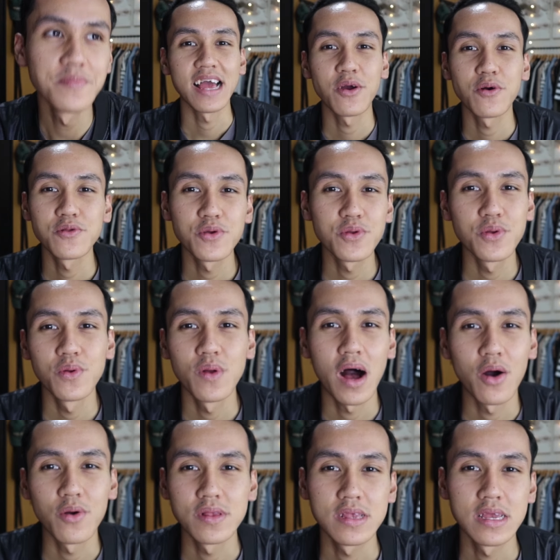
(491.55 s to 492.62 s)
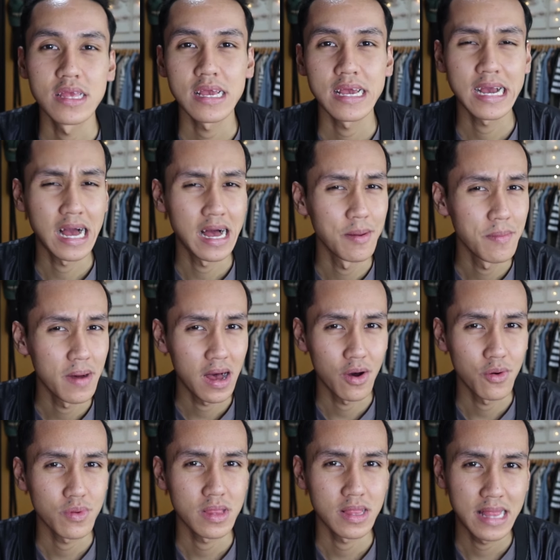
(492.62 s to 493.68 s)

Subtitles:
I also don't know how it's going to come out